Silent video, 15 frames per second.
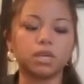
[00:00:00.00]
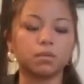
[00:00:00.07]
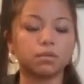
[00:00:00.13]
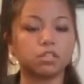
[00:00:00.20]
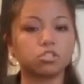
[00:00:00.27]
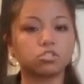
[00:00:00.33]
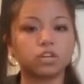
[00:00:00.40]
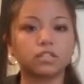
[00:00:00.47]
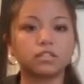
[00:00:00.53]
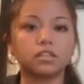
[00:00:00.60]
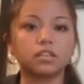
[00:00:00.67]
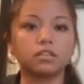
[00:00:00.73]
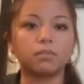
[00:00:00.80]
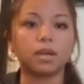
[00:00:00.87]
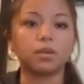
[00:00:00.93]
be able to
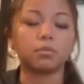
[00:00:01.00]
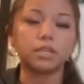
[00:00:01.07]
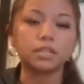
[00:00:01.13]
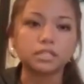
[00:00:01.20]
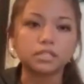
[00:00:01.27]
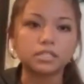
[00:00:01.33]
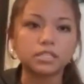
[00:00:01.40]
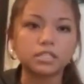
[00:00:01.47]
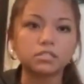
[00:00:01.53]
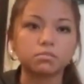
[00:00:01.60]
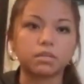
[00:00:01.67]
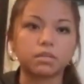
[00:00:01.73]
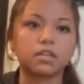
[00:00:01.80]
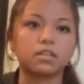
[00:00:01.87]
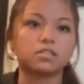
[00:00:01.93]
strengthen my weaknesses
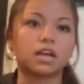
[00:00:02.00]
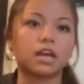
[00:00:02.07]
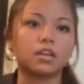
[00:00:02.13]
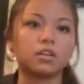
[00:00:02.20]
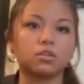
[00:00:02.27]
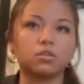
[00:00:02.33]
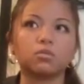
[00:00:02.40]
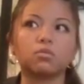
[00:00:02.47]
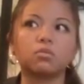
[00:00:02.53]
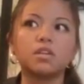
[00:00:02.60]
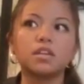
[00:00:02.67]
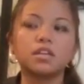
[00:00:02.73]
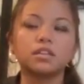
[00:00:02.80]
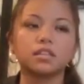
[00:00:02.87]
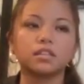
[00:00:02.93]
because I knew
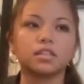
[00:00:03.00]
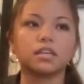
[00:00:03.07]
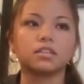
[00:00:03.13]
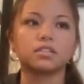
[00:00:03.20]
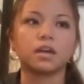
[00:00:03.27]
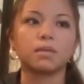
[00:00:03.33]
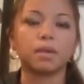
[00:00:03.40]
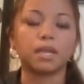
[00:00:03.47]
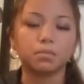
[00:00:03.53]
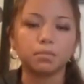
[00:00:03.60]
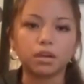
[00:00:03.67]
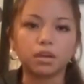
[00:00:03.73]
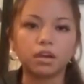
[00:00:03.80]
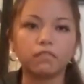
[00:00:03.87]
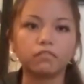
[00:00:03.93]
the things that made me
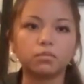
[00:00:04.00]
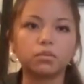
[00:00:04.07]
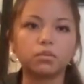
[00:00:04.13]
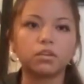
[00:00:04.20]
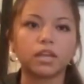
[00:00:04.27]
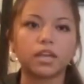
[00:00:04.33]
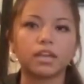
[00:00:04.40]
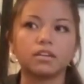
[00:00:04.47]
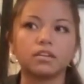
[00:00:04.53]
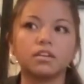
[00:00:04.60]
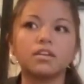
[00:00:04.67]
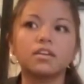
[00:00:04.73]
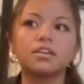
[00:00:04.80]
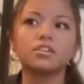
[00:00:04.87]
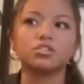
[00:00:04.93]
uncomfortable,
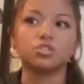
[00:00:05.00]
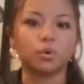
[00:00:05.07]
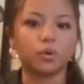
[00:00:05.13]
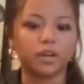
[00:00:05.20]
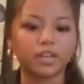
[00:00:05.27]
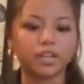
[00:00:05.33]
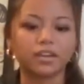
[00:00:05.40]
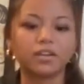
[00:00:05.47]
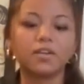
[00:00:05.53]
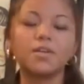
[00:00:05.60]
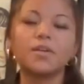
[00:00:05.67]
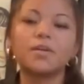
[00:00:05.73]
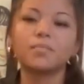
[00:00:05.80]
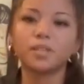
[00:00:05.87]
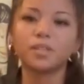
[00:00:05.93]
and joining
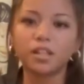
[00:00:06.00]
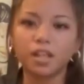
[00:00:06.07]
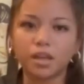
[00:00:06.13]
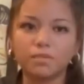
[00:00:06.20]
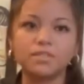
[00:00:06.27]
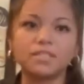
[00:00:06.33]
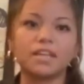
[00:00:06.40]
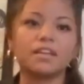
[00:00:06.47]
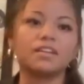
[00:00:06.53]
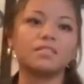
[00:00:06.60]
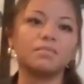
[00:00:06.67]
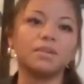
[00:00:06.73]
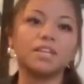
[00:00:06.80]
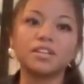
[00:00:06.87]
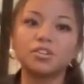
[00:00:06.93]
clubs
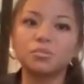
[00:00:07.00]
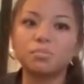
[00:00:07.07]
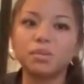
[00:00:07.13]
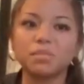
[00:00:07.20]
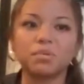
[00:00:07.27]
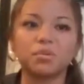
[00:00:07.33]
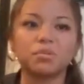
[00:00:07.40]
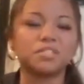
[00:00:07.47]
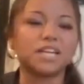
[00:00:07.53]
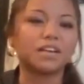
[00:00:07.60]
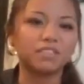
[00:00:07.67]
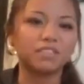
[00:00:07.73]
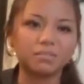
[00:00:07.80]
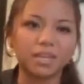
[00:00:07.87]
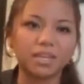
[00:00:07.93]
and meeting new people
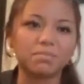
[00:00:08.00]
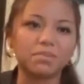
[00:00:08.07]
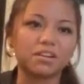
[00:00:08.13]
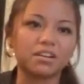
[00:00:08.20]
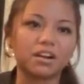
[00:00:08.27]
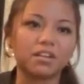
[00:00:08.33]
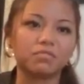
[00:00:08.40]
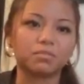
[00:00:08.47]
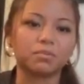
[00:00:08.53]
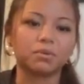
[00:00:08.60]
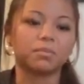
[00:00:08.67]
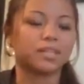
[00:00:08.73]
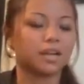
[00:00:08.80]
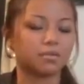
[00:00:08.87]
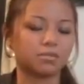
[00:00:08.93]
definitely made me
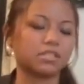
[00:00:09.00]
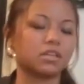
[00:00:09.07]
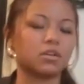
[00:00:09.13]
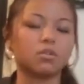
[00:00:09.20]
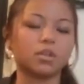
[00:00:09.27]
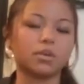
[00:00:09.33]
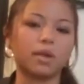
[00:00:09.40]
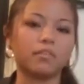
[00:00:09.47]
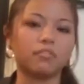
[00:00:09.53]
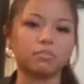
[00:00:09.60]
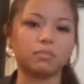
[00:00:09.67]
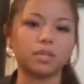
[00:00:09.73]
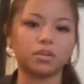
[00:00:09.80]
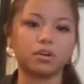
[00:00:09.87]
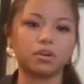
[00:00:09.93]
uncomfortable, but that was the only way for
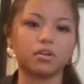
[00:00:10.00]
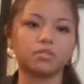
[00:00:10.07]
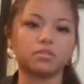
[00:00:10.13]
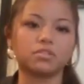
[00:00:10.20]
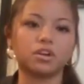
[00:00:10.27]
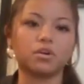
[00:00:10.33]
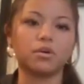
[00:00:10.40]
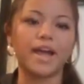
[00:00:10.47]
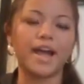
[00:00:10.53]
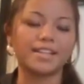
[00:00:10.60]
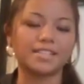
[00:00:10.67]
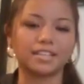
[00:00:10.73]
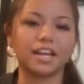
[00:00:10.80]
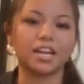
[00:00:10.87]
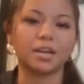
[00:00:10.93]
me to grow. So I
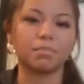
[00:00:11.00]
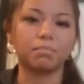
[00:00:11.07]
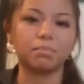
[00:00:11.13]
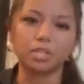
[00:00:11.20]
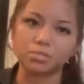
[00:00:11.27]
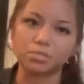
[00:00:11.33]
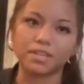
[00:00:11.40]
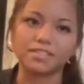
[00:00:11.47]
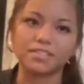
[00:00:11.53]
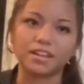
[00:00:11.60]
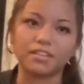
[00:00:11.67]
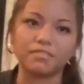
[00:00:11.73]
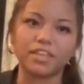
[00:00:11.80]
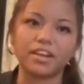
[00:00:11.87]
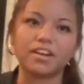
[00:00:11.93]
had to kind of push
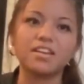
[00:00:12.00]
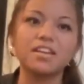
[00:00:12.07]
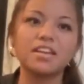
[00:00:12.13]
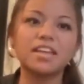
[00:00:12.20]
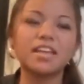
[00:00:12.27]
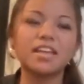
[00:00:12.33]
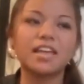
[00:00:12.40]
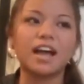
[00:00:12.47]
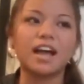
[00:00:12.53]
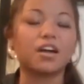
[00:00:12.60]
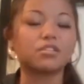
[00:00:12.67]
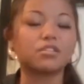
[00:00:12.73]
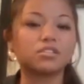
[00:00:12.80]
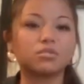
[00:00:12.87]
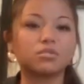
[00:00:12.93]
myself there. I
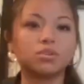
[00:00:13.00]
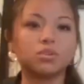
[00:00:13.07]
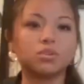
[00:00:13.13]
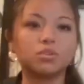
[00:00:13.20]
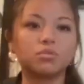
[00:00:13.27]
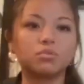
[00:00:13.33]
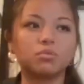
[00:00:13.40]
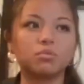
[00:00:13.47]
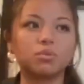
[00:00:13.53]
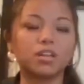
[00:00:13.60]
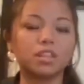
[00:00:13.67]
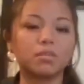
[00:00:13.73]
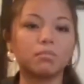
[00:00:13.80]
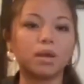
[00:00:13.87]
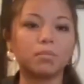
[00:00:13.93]
also knew one
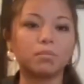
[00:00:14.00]
of the